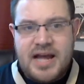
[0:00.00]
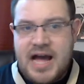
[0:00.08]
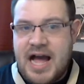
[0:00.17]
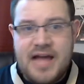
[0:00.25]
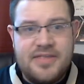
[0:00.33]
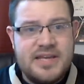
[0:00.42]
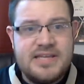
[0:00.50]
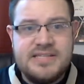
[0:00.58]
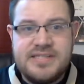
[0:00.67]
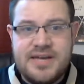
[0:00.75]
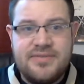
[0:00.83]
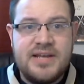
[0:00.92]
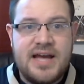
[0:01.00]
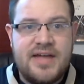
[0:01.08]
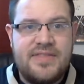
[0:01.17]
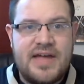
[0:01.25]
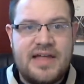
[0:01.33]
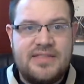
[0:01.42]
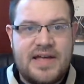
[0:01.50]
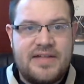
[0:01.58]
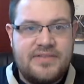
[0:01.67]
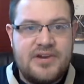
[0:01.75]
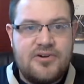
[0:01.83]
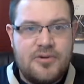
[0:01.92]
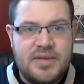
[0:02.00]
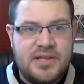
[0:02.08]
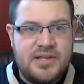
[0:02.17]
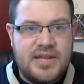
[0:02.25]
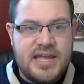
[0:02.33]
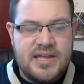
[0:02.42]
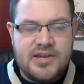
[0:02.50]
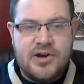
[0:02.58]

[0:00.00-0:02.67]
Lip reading: I think he's definitely got that leader ability.